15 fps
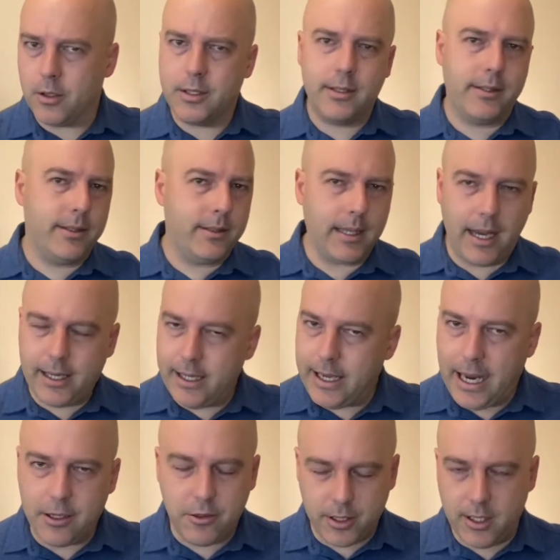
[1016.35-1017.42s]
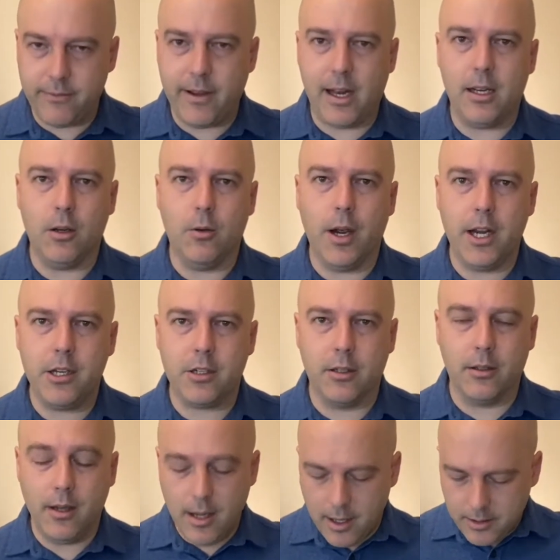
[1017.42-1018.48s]
or psychiatric
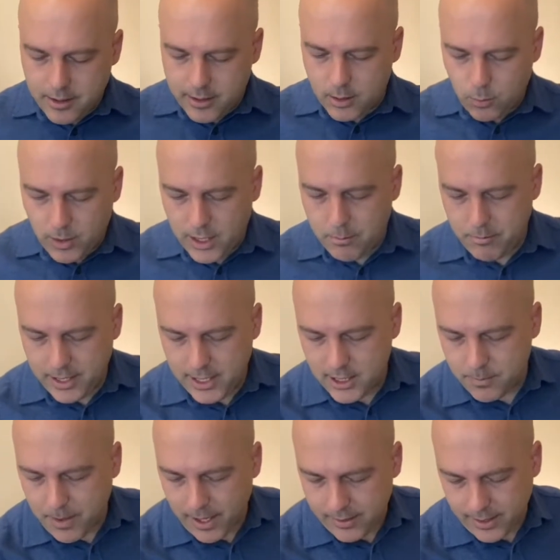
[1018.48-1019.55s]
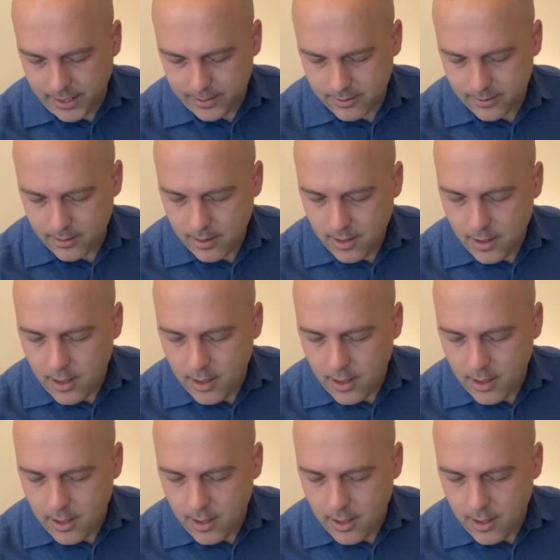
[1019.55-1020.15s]
evaluation. This is what he means by that.